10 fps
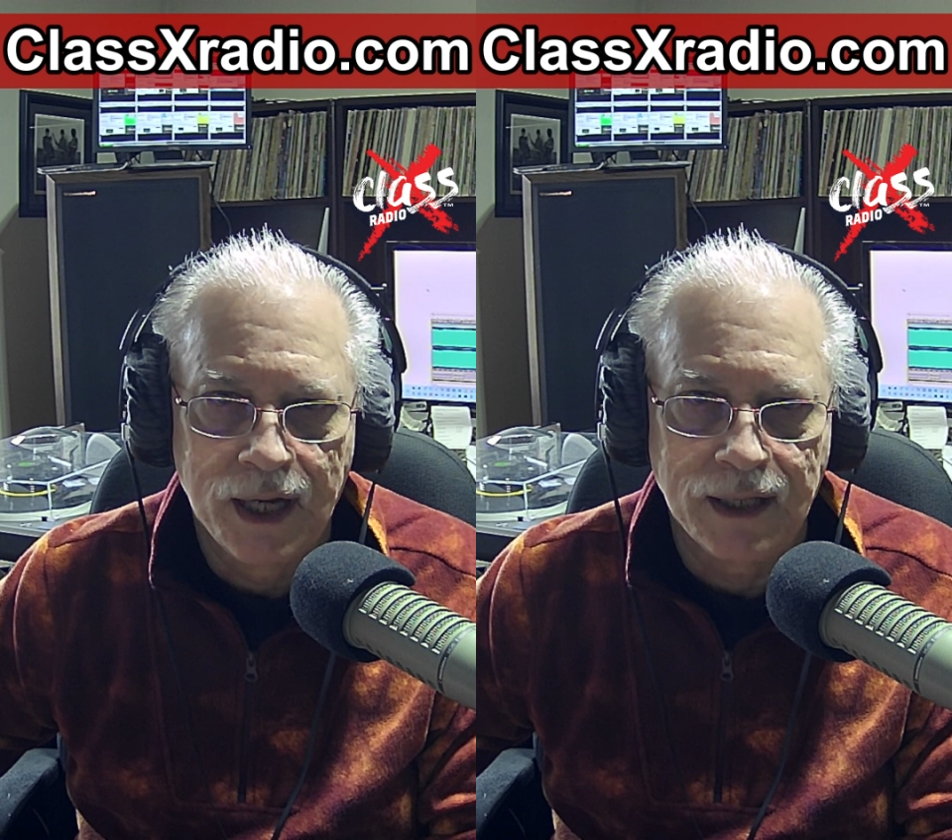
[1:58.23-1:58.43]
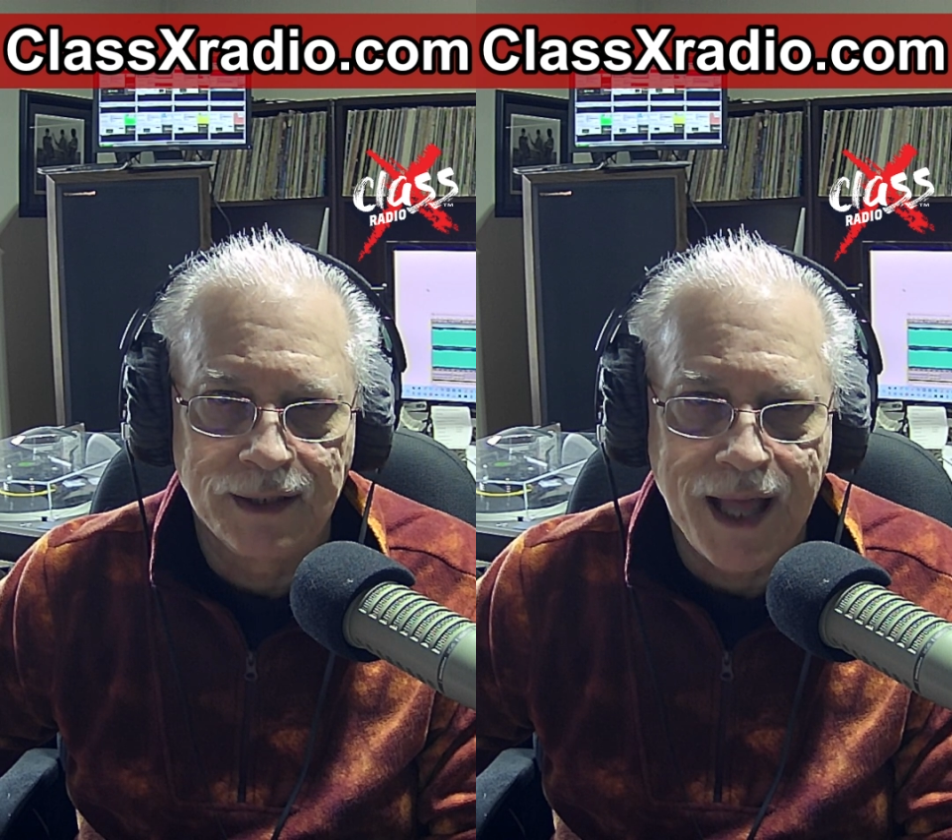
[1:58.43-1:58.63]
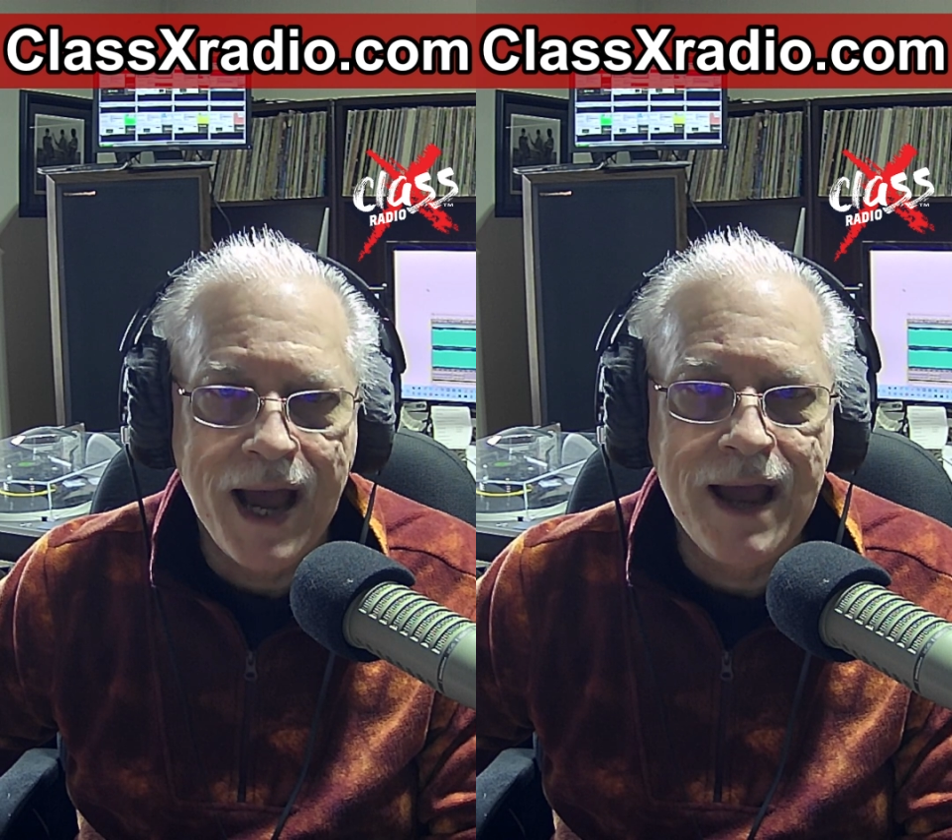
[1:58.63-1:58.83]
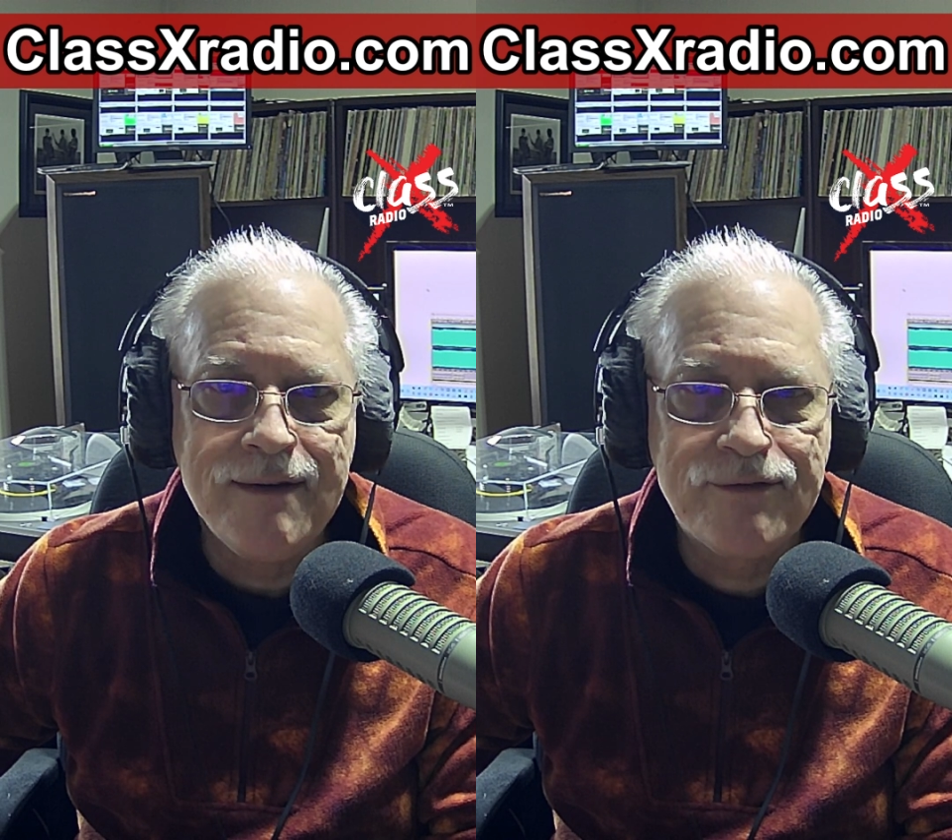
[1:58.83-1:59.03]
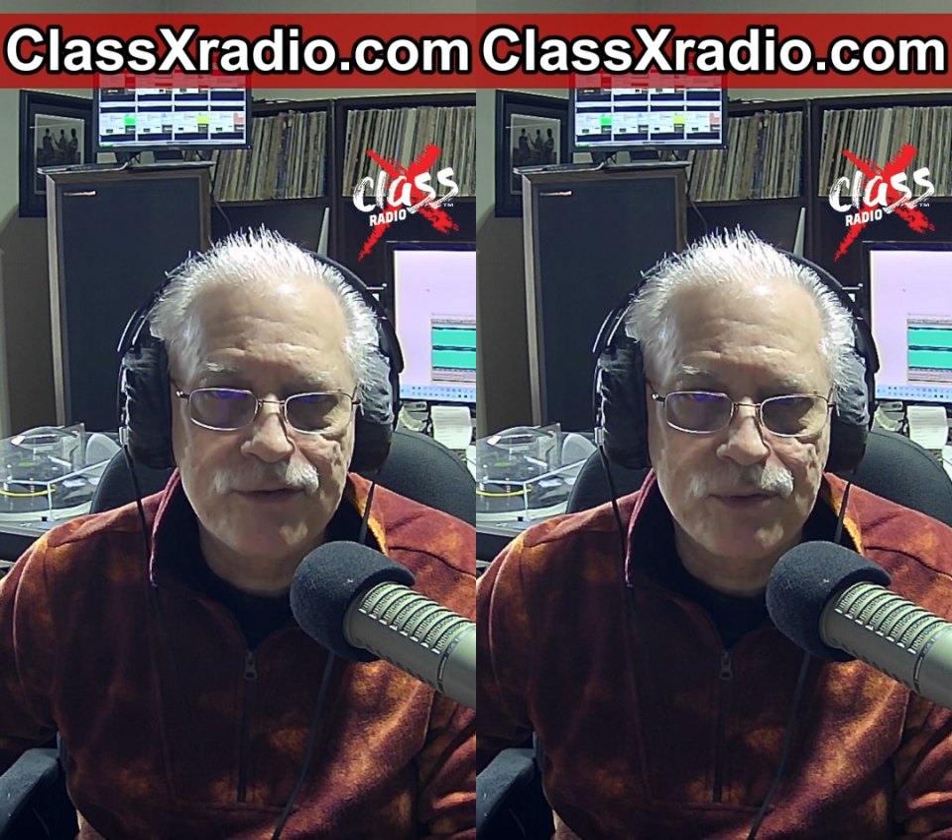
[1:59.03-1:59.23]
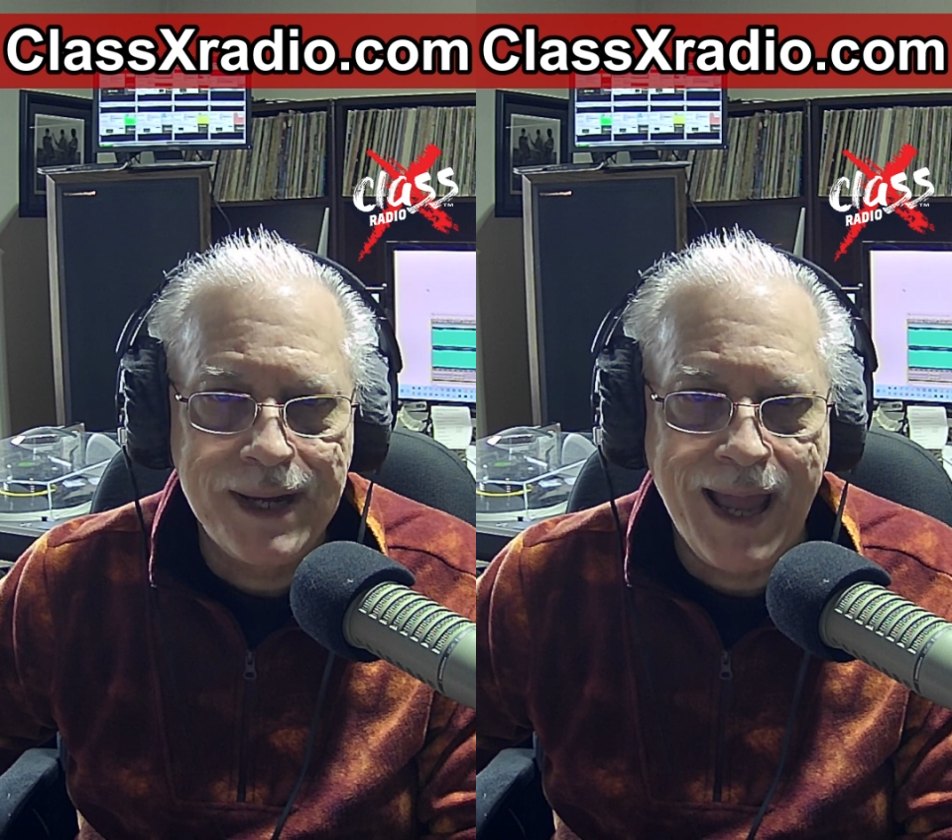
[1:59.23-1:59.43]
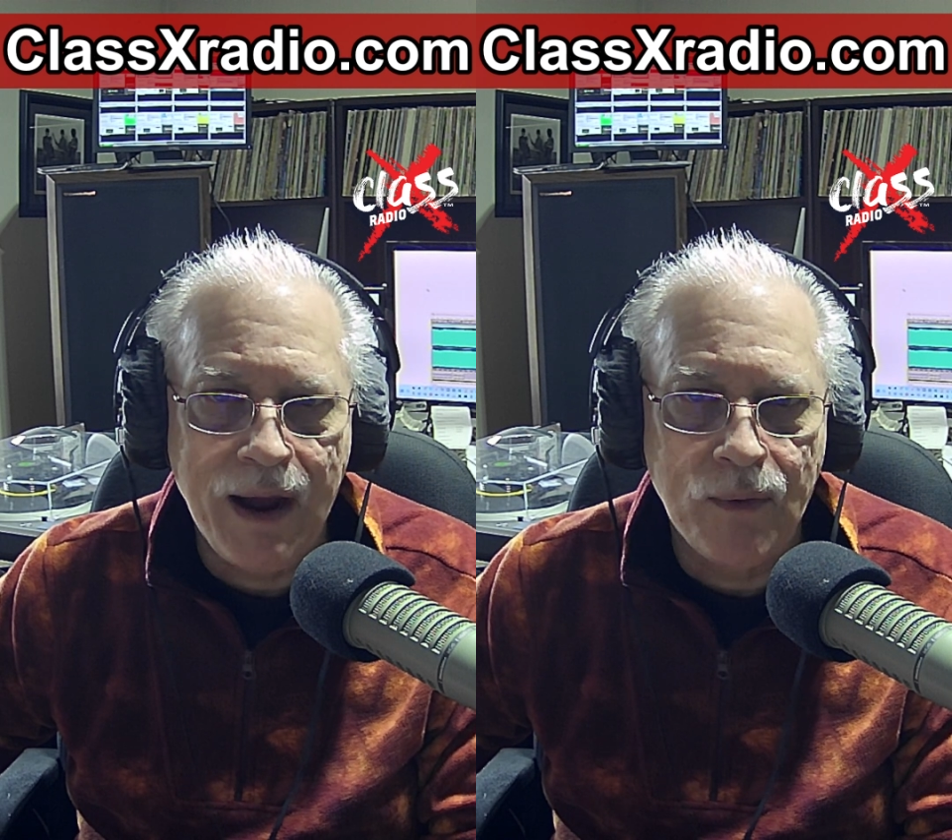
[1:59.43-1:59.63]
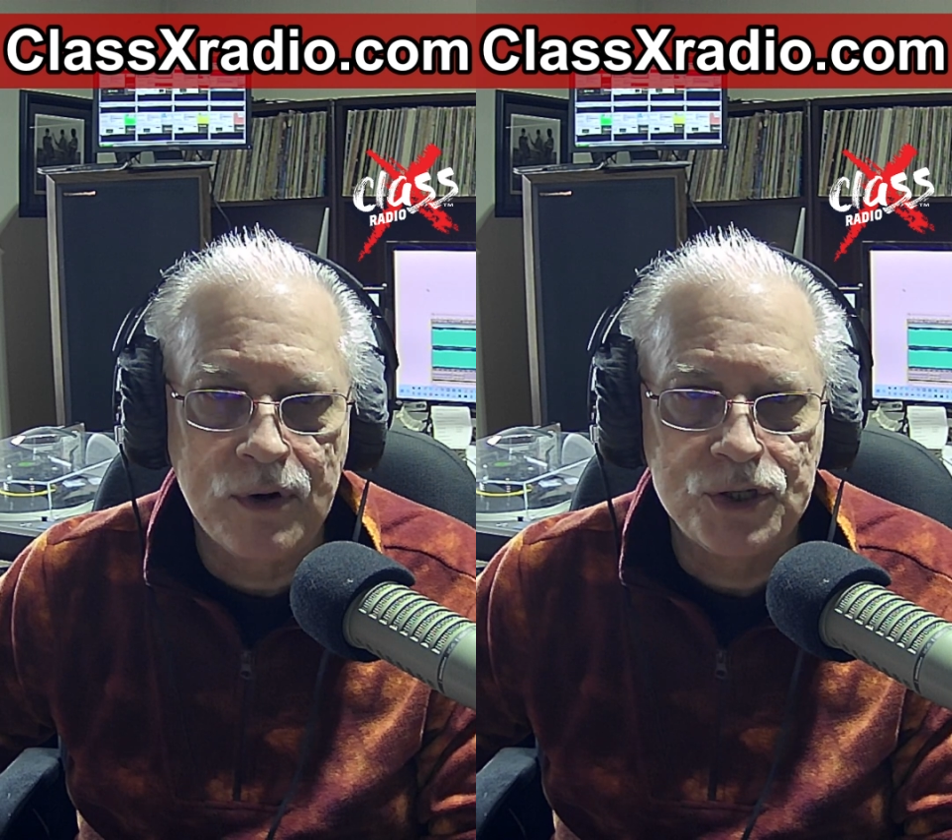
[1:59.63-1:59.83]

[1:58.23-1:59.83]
a live 3-hour